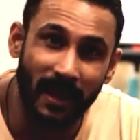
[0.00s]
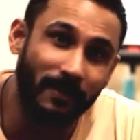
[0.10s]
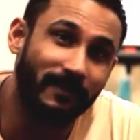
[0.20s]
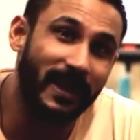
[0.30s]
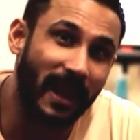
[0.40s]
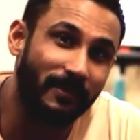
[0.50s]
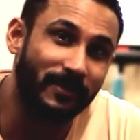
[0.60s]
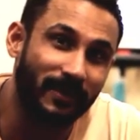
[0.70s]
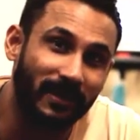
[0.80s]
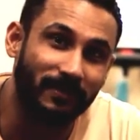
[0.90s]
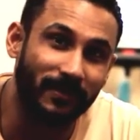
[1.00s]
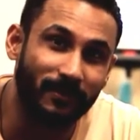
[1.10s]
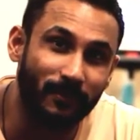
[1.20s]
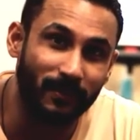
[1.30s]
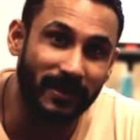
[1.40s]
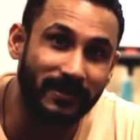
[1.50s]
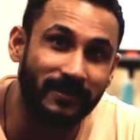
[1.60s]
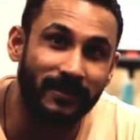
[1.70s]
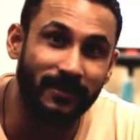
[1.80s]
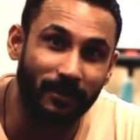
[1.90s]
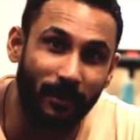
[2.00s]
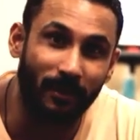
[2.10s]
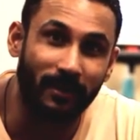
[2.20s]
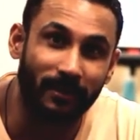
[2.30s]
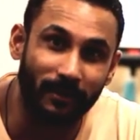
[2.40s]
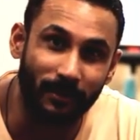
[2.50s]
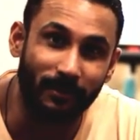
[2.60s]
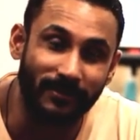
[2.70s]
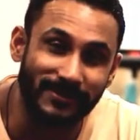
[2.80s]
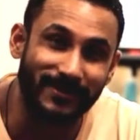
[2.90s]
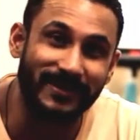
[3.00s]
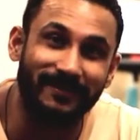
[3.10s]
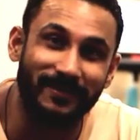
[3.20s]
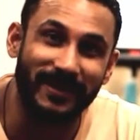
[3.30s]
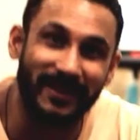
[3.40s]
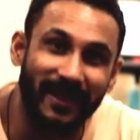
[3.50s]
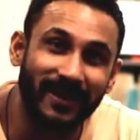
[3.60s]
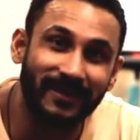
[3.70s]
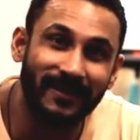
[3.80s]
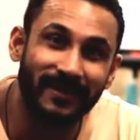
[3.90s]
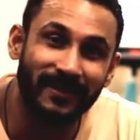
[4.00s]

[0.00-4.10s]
I'll be very happy to help you with your goals. So until we meet again,